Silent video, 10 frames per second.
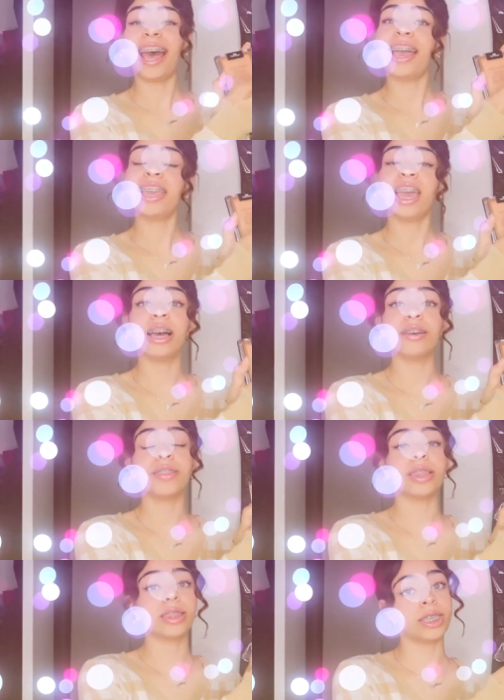I
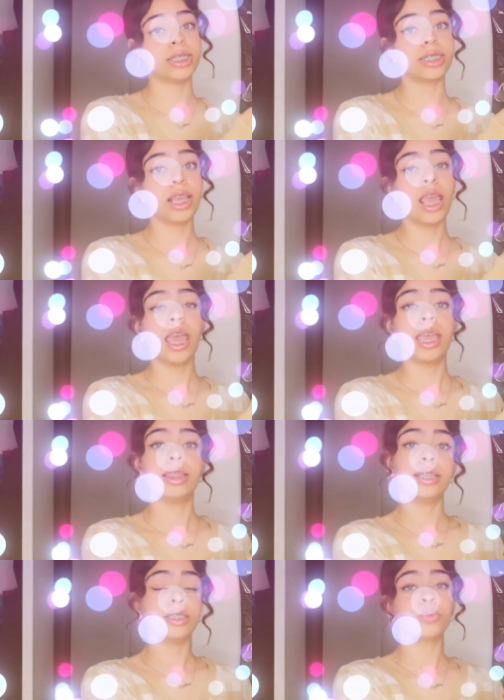have this
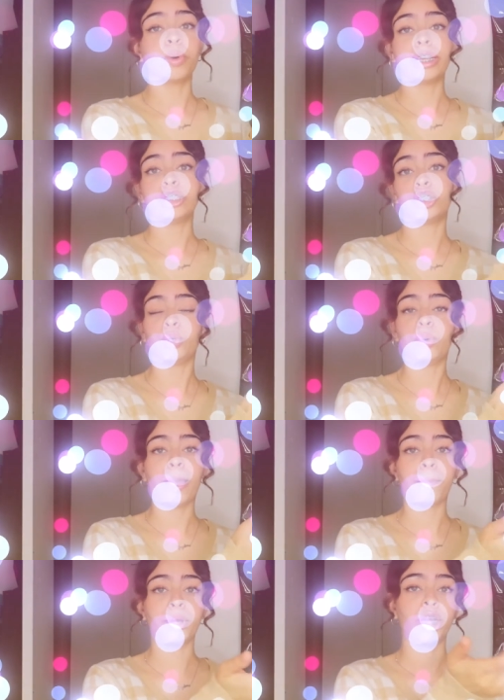and this is what I do.
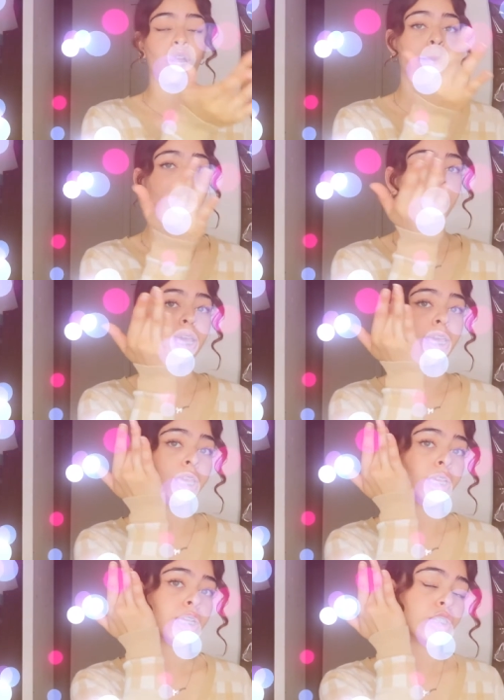I put it on
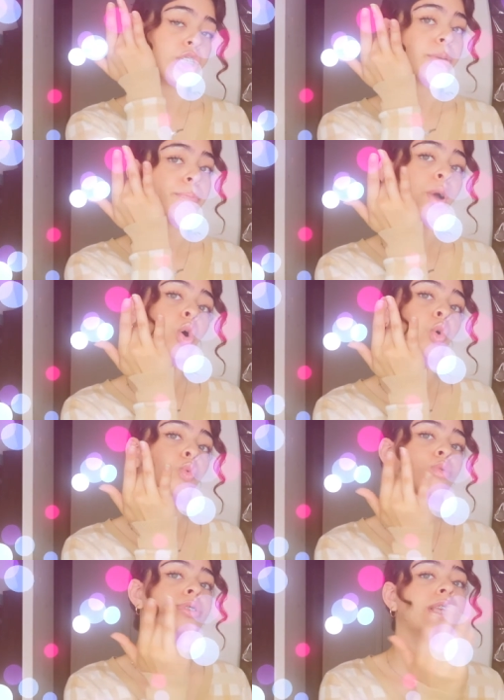my
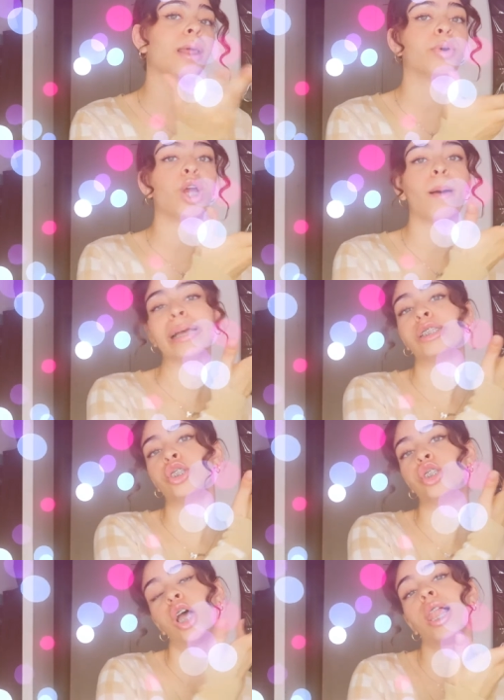cheekbones and I put it on my
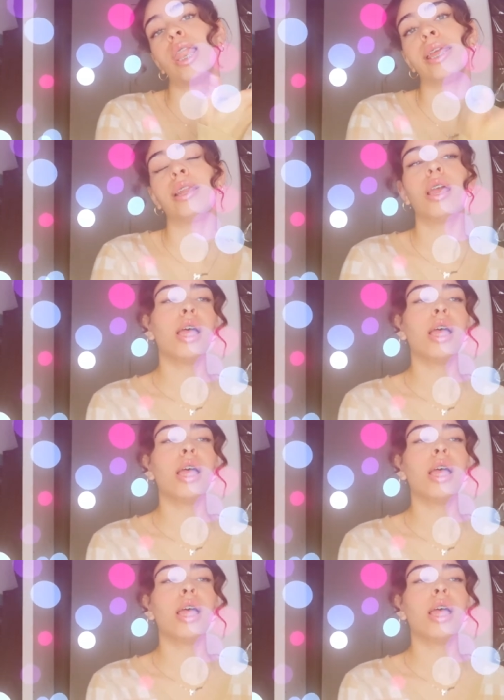jawline.